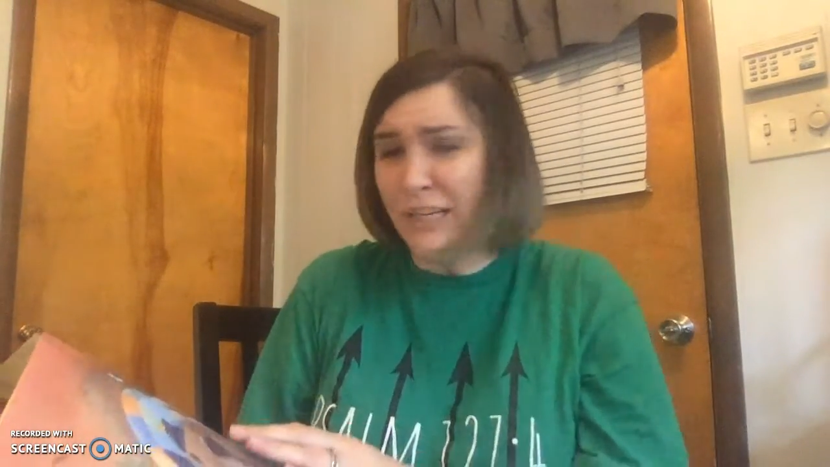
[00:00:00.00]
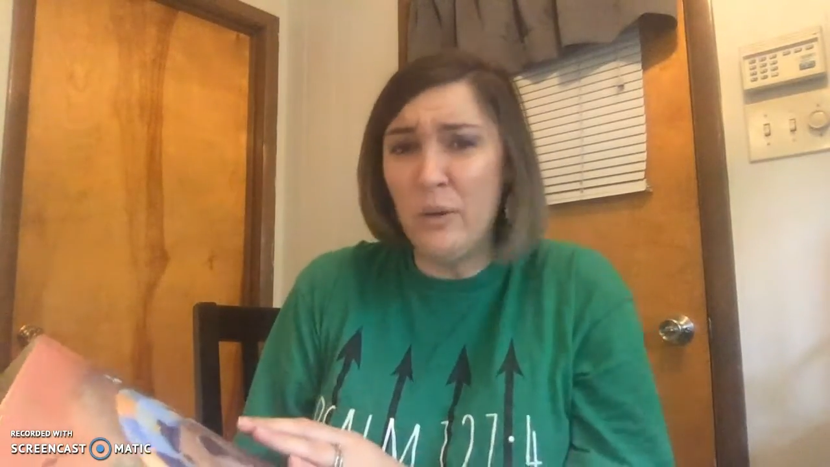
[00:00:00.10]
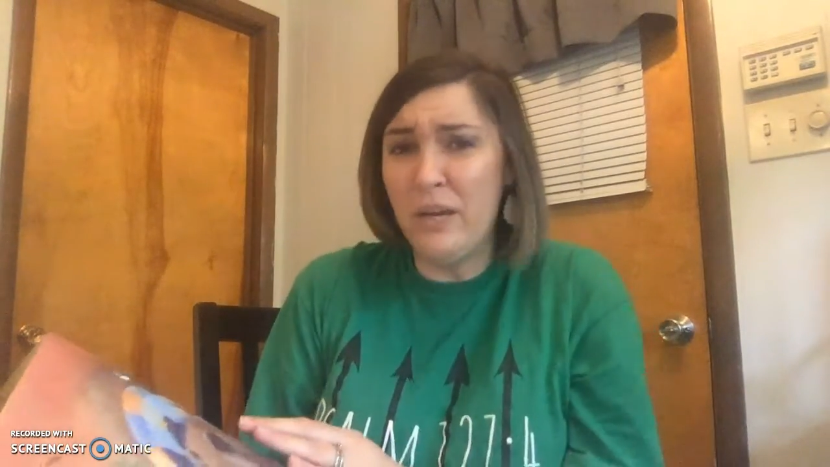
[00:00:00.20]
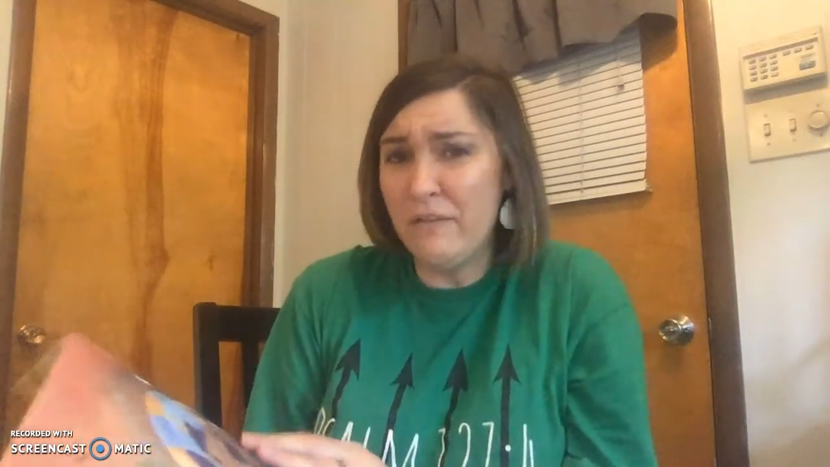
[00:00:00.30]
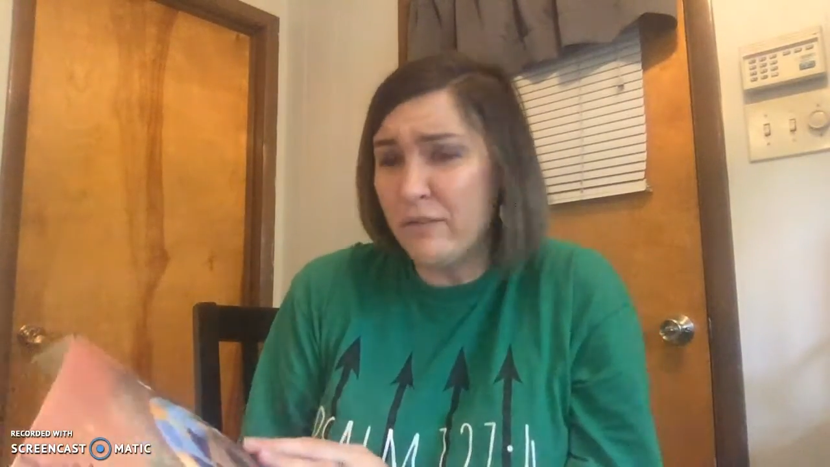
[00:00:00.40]

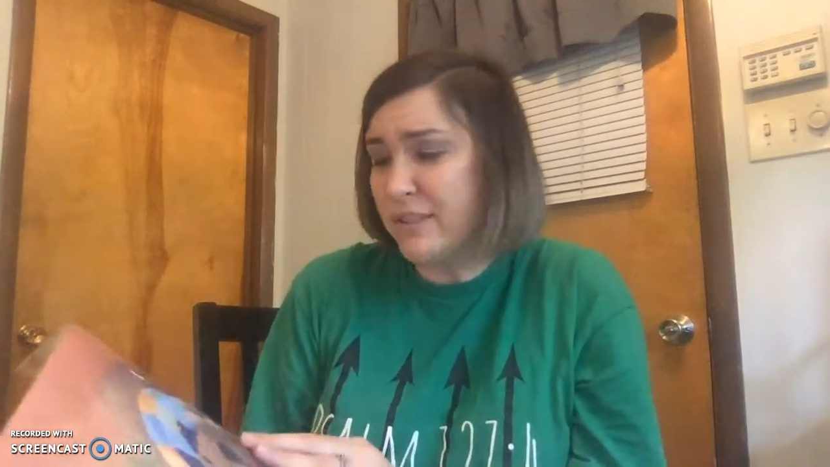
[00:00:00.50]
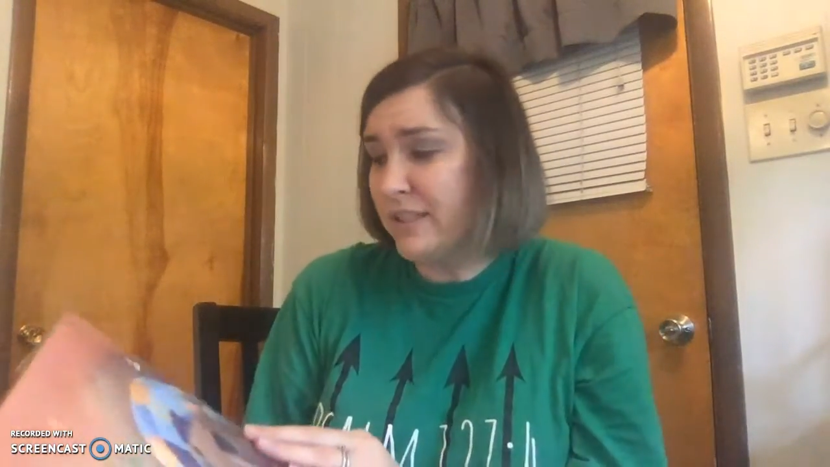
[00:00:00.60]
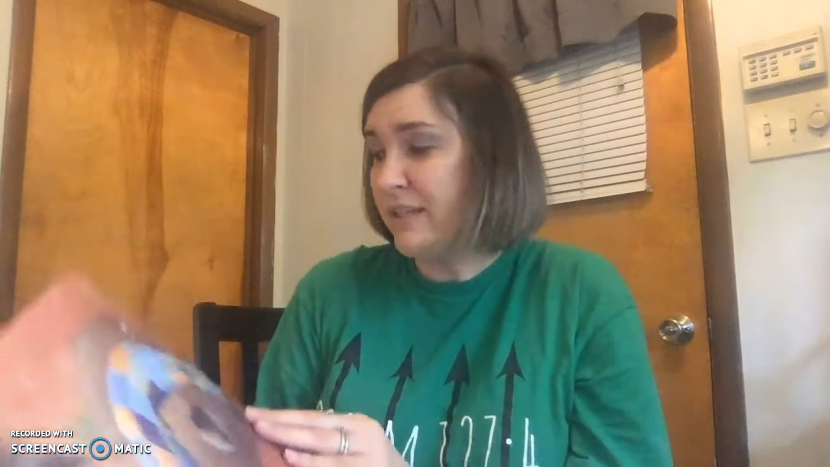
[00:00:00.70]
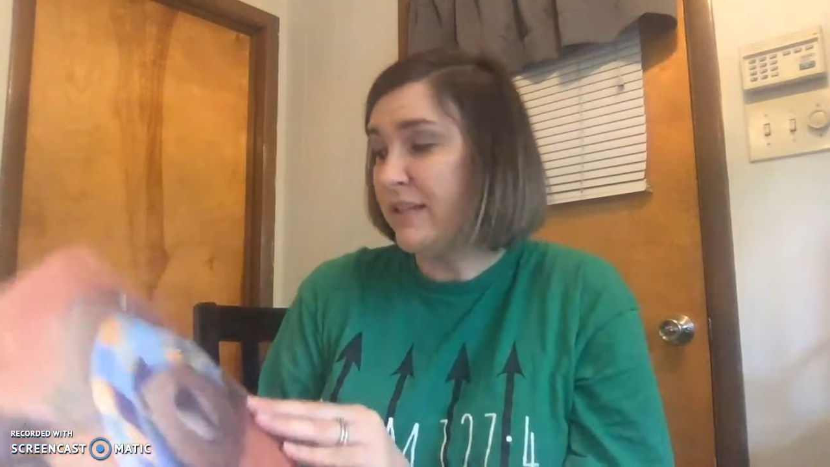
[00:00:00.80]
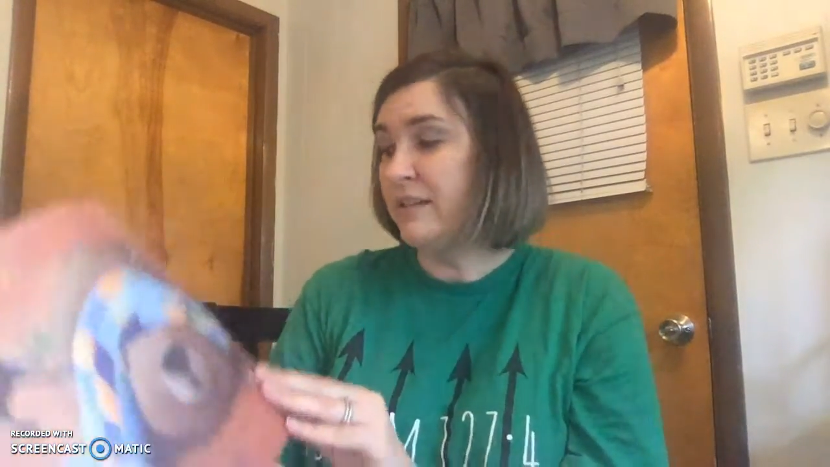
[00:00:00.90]
quivers,
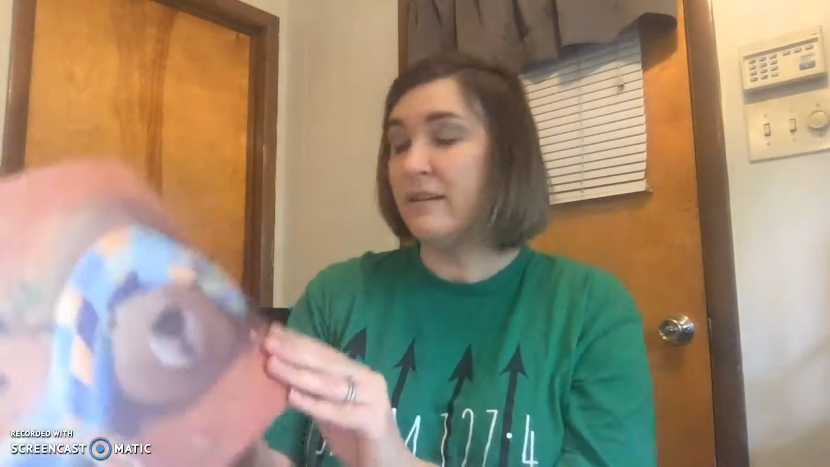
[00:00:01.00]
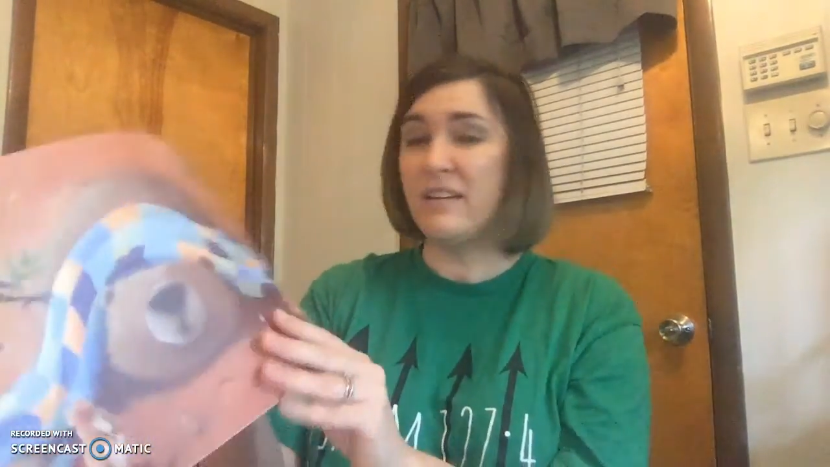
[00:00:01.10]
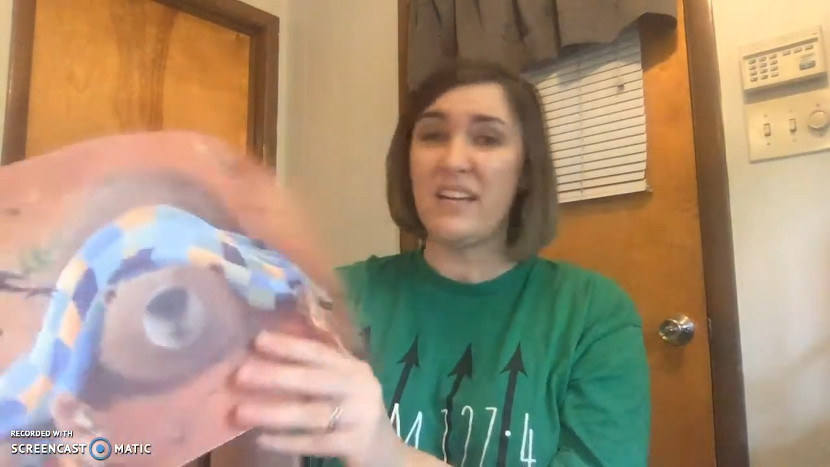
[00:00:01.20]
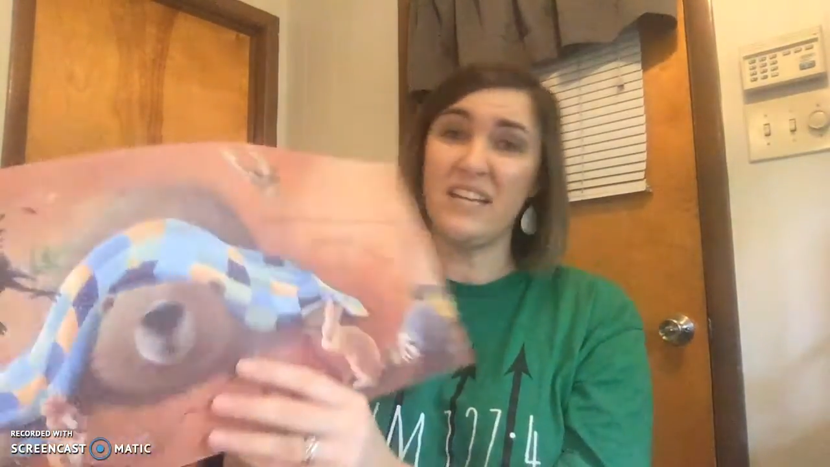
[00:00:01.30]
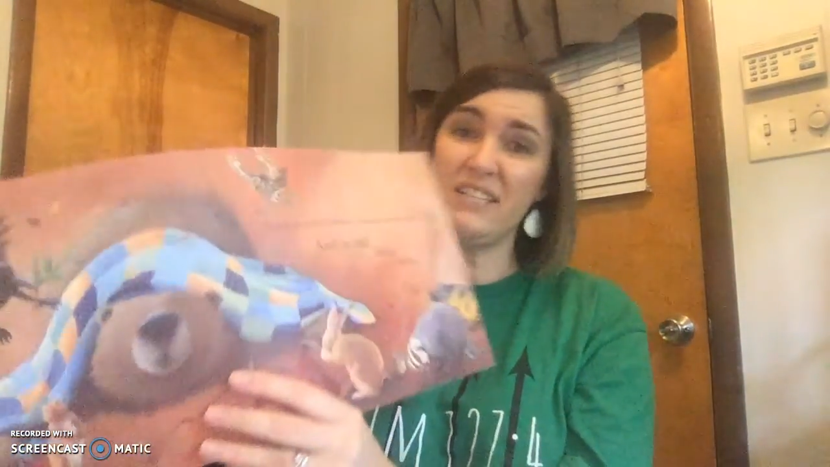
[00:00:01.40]

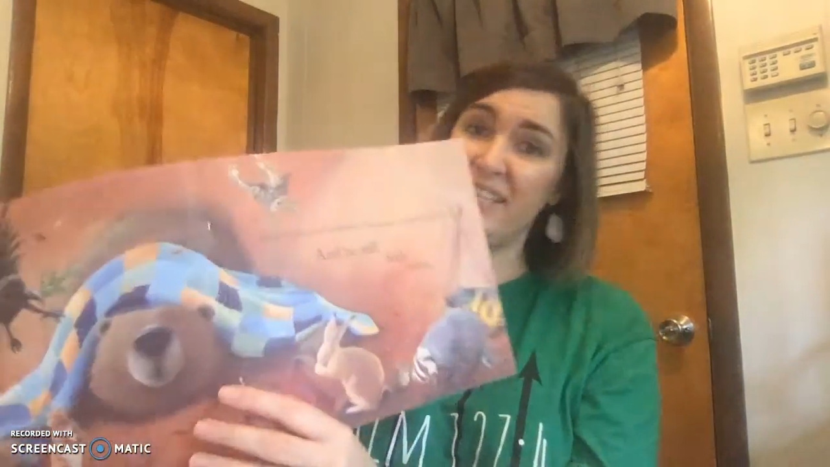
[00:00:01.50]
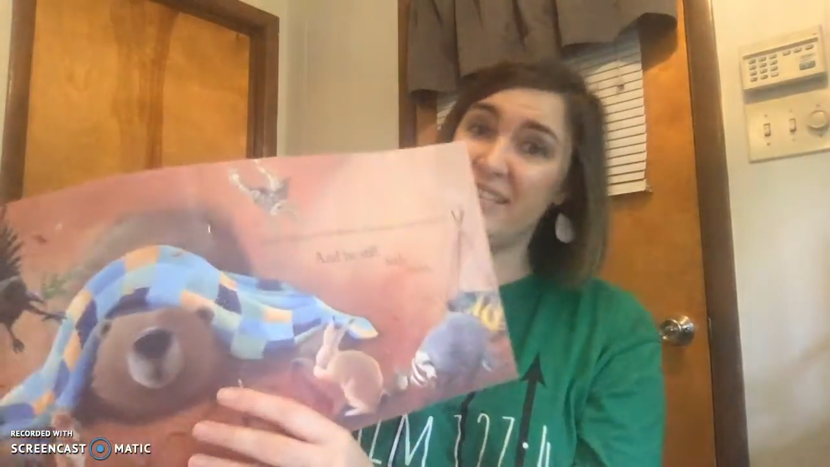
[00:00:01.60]
and he